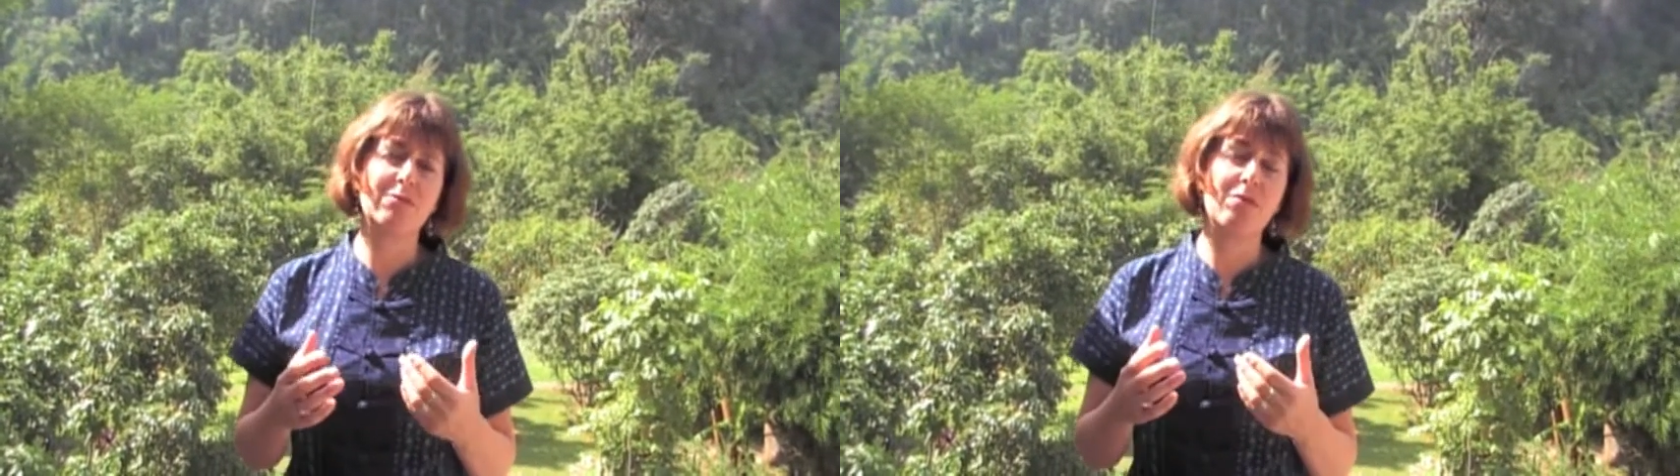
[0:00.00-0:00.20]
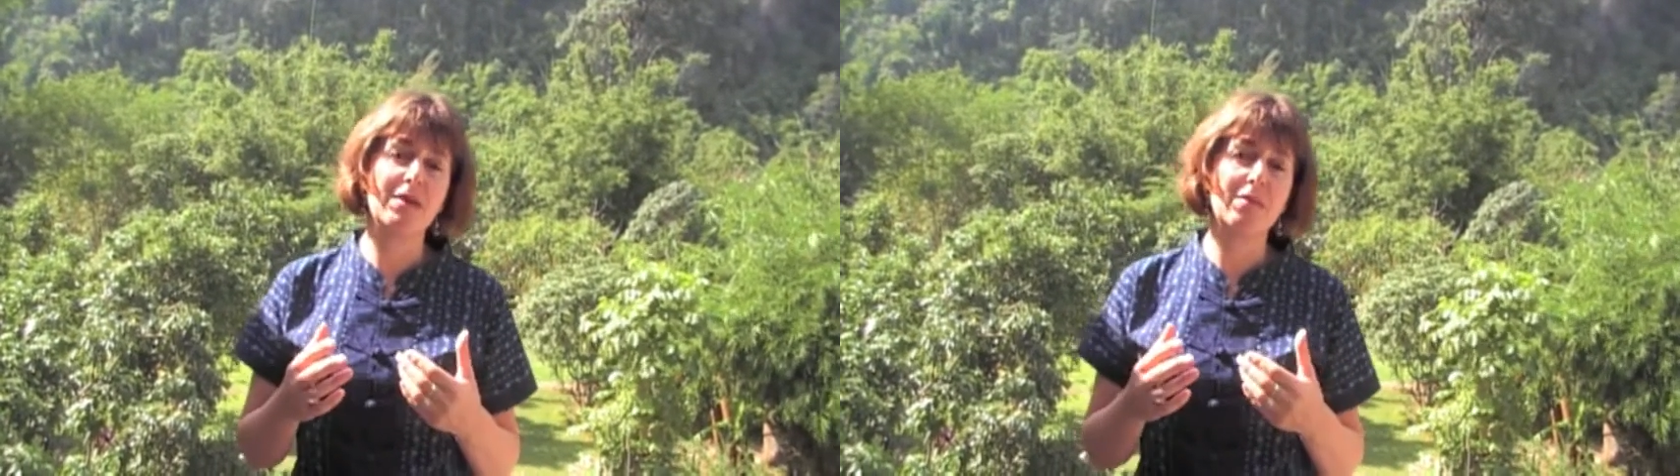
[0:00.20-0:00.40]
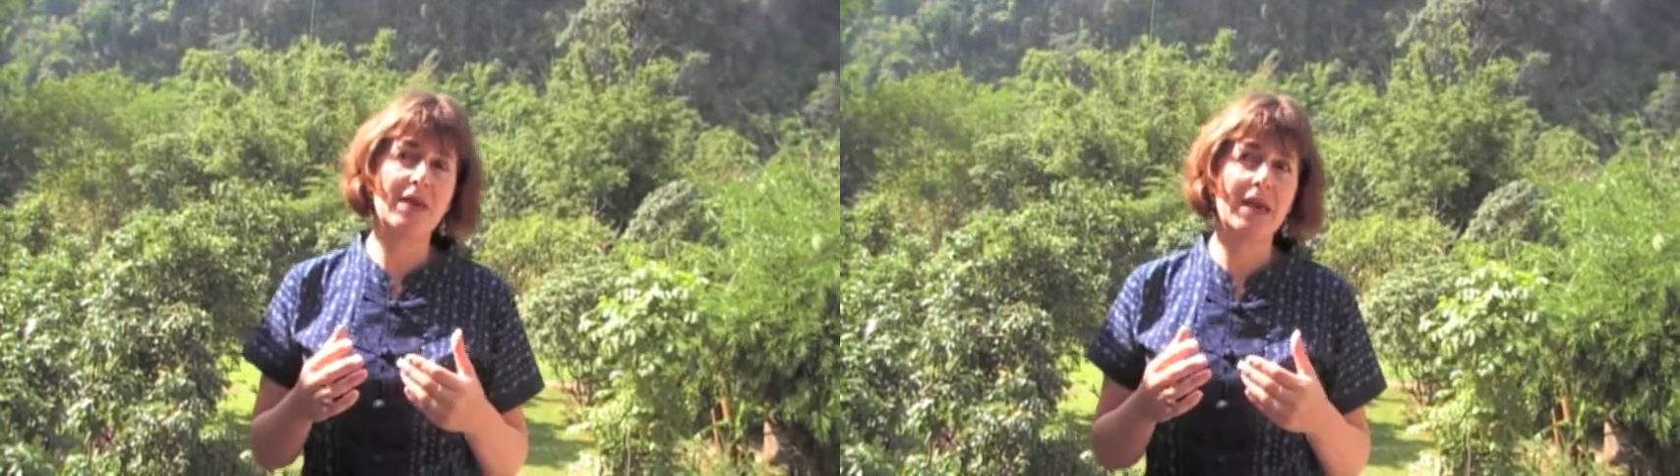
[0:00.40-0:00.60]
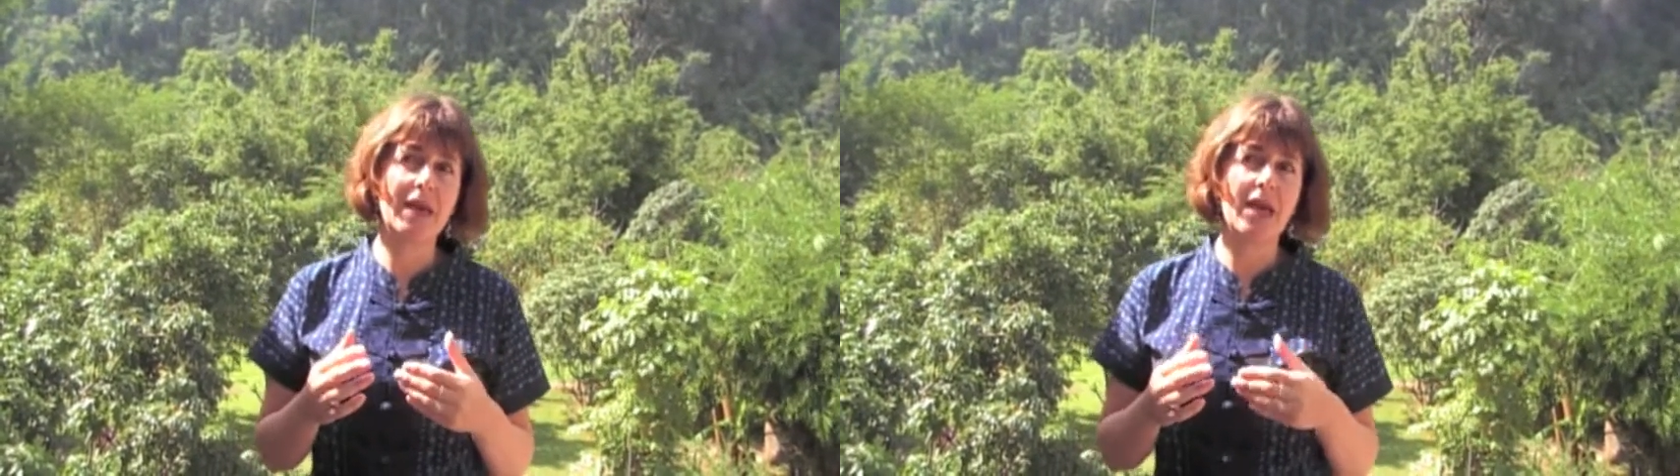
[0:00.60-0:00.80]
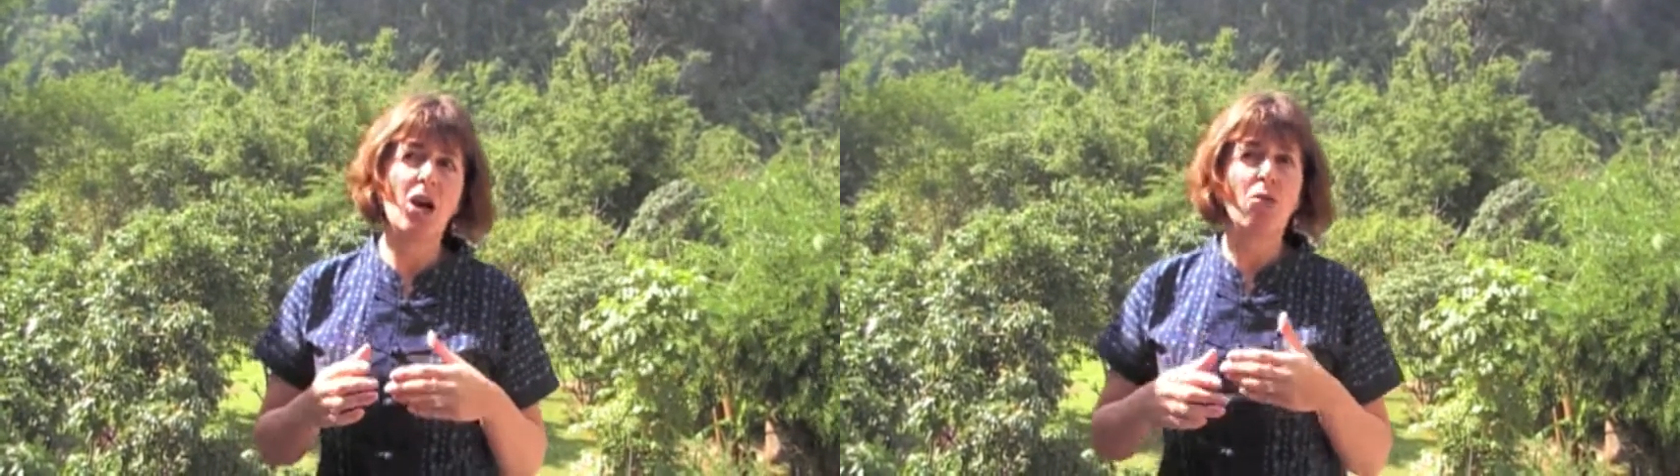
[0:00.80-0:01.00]
but
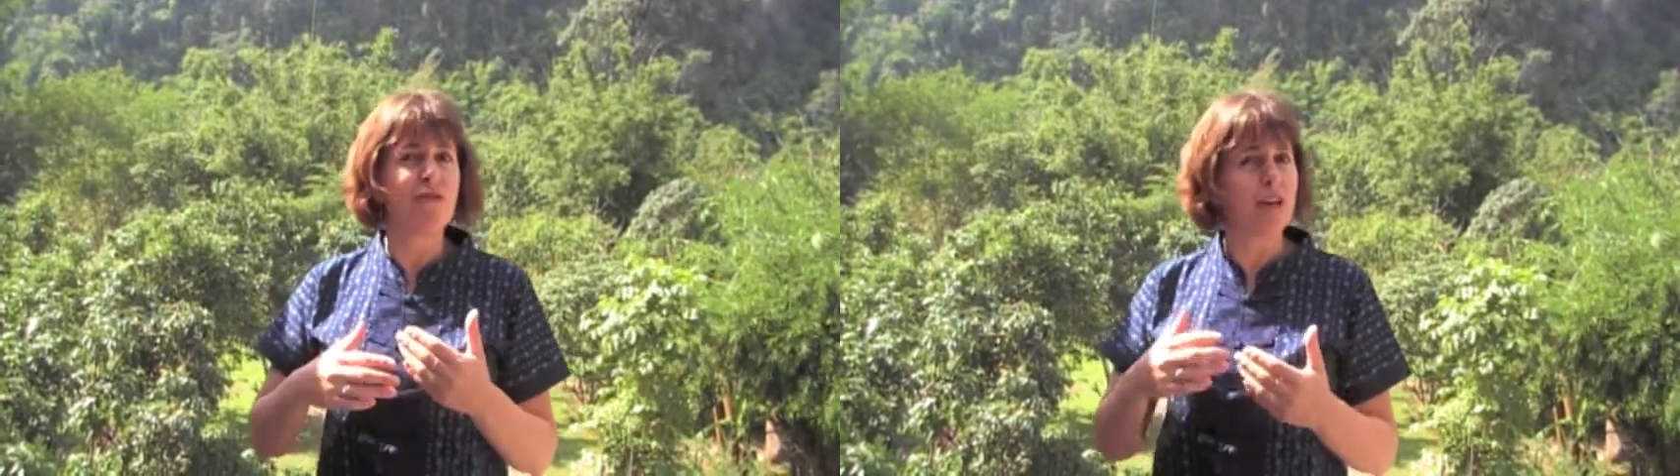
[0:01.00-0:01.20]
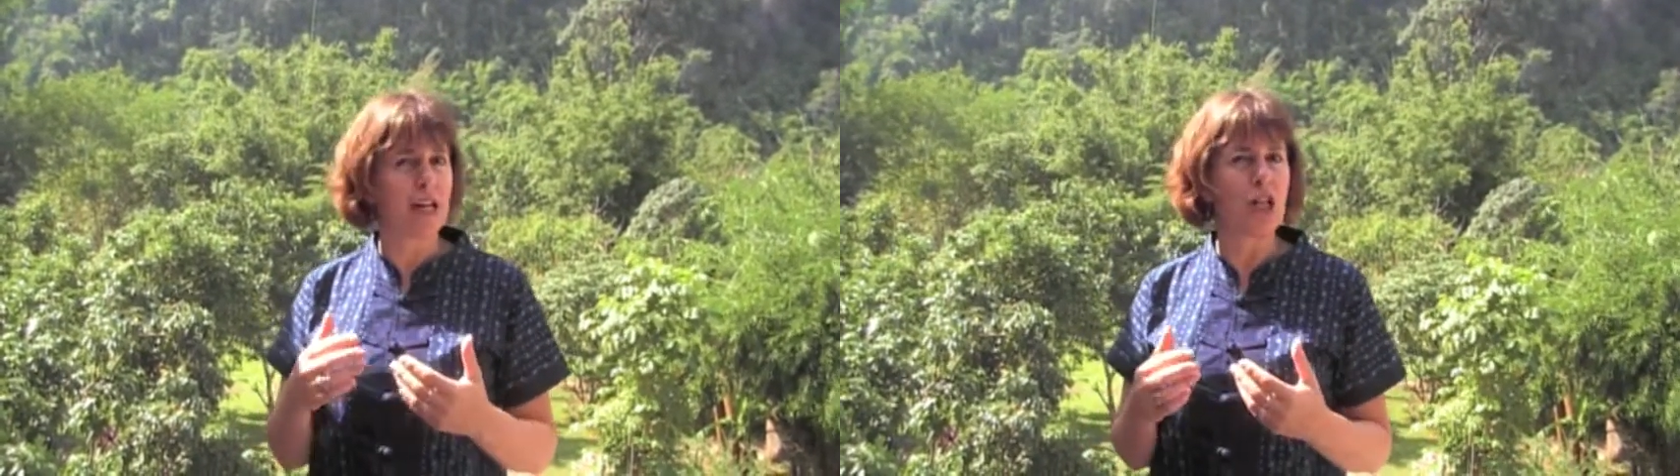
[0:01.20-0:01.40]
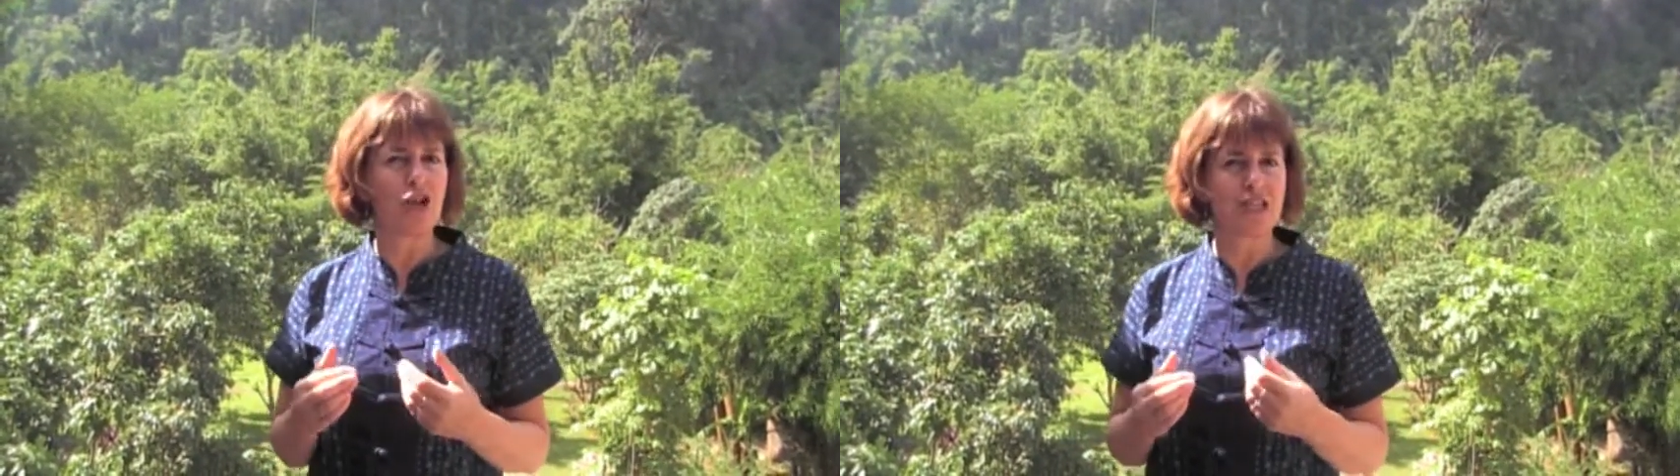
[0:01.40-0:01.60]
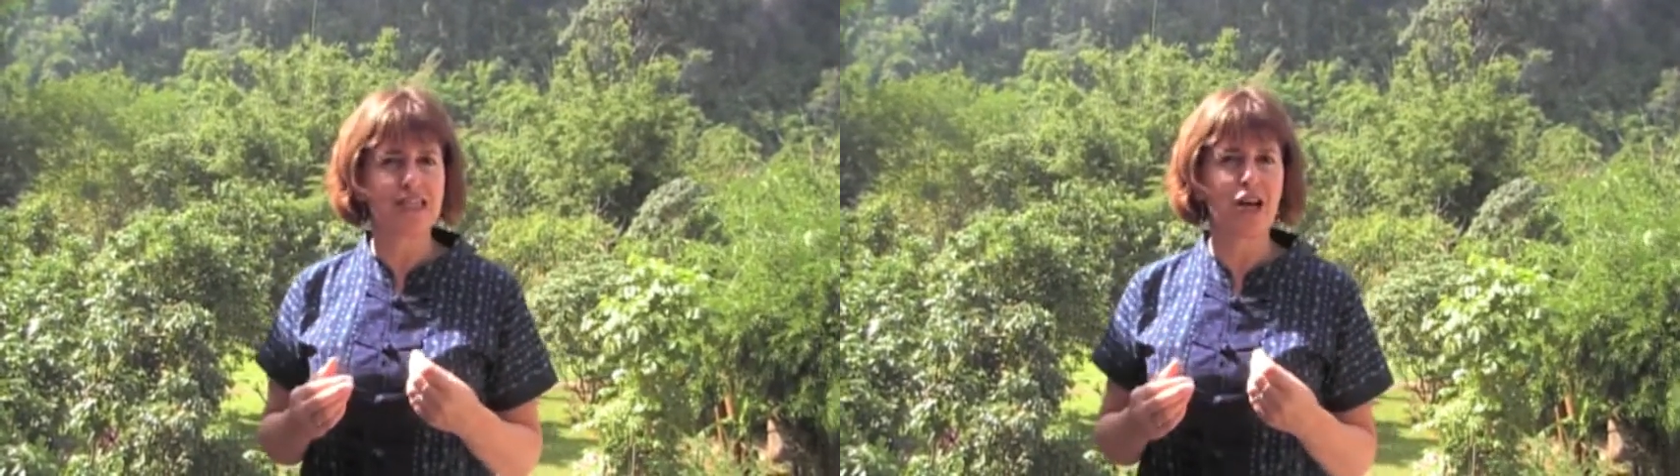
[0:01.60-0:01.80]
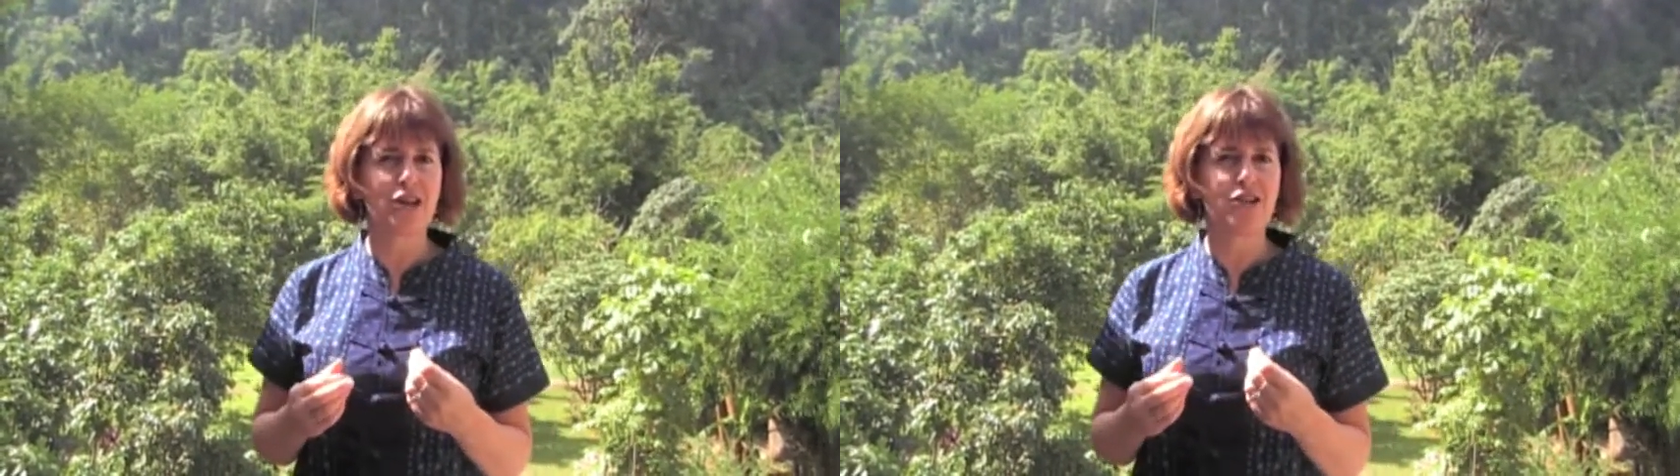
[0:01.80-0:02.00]
maybe we've kind of lost
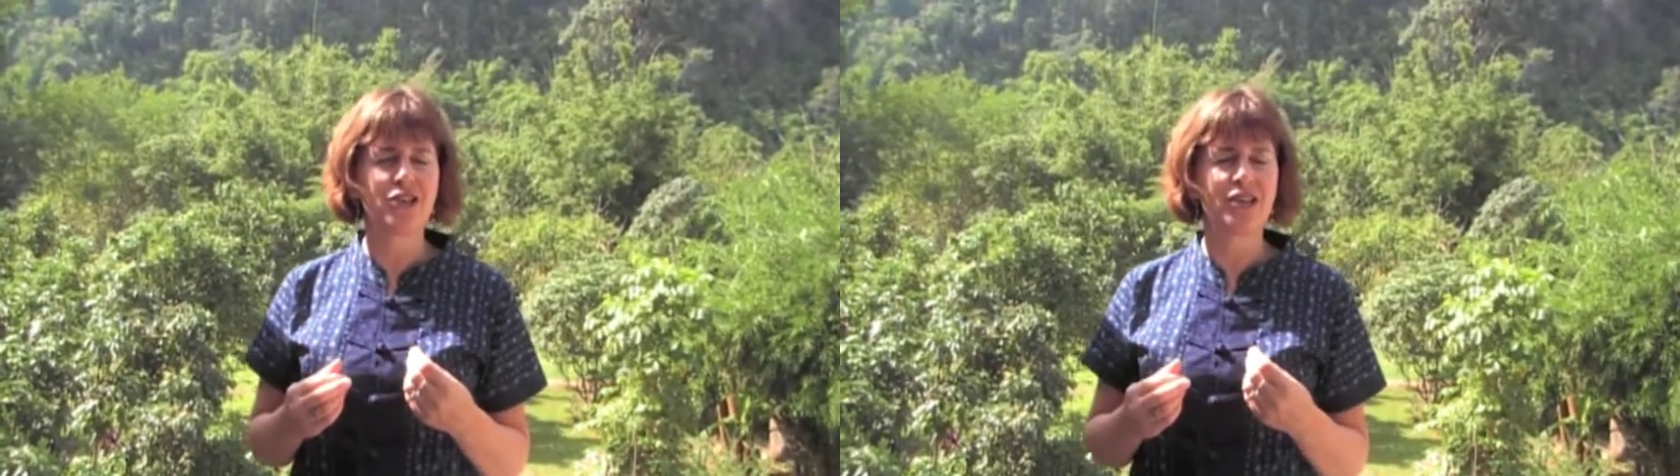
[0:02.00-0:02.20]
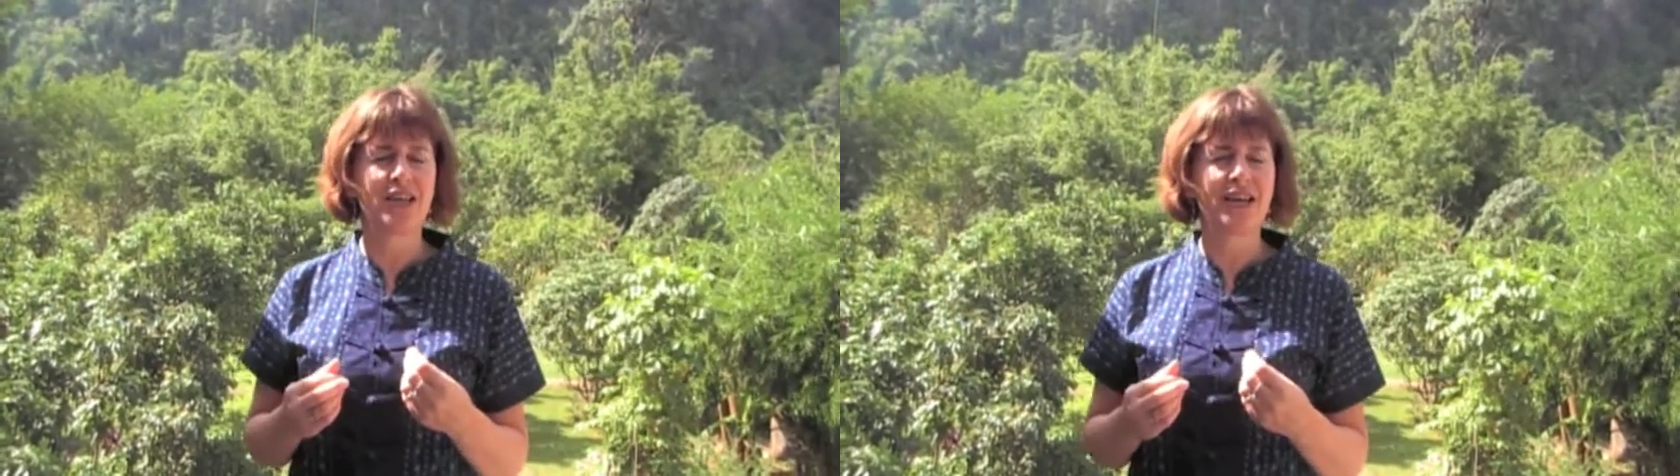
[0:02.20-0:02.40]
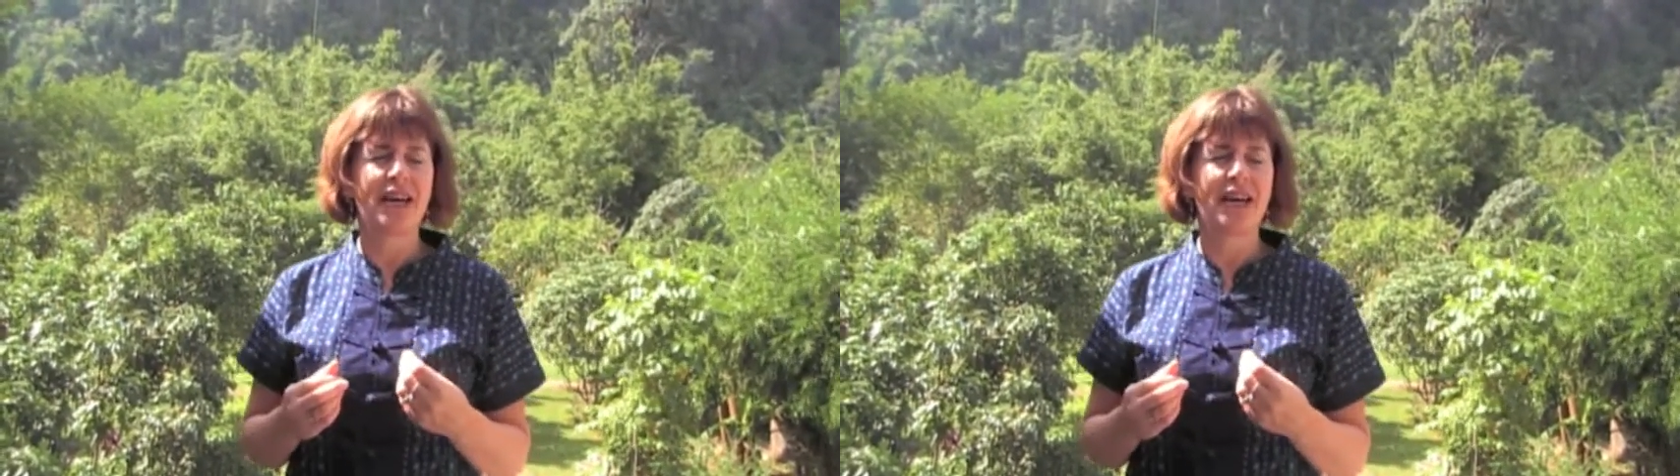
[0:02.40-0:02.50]
touch,